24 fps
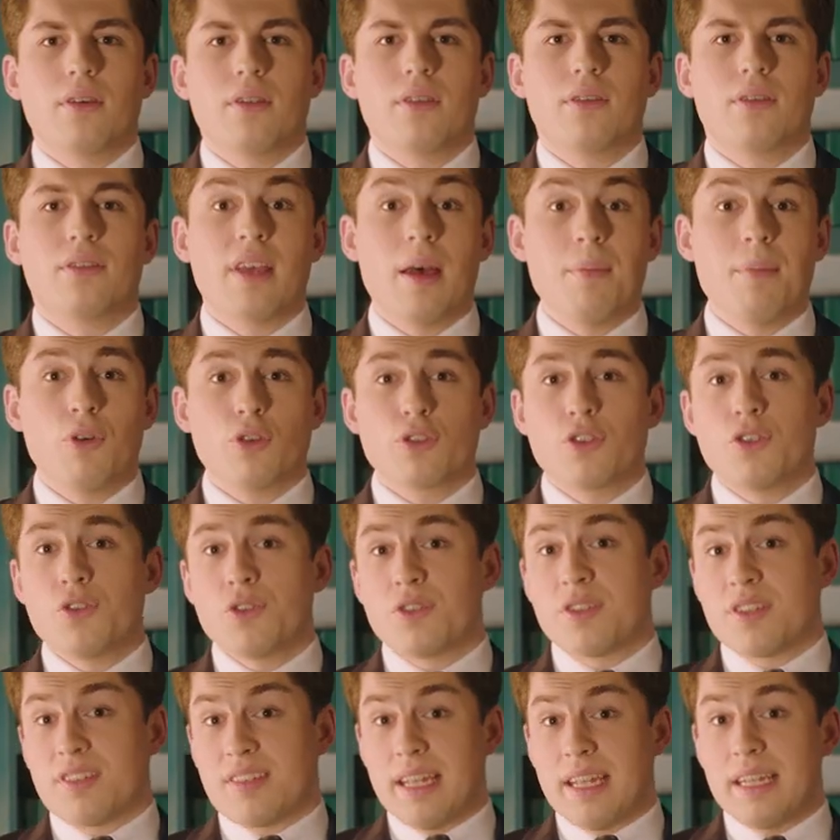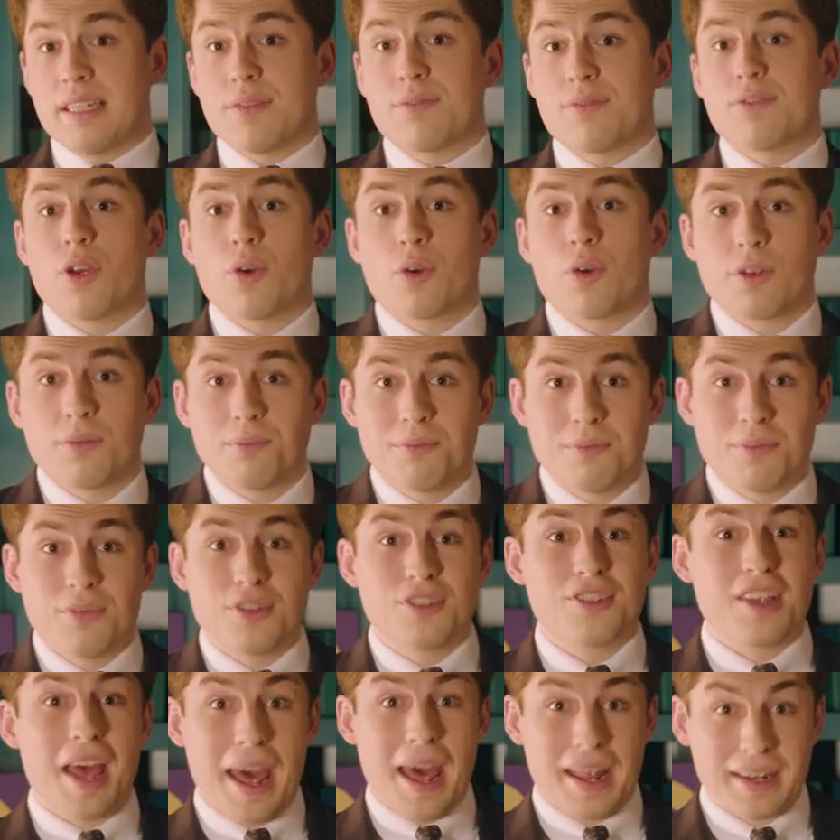The Sandbox uses its native token,
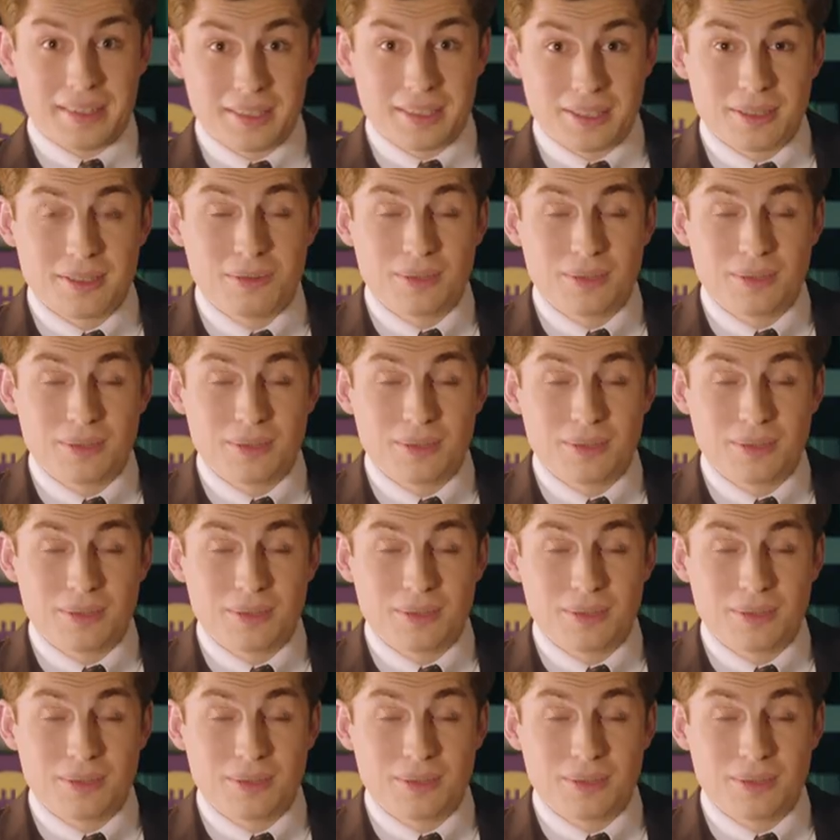SAND,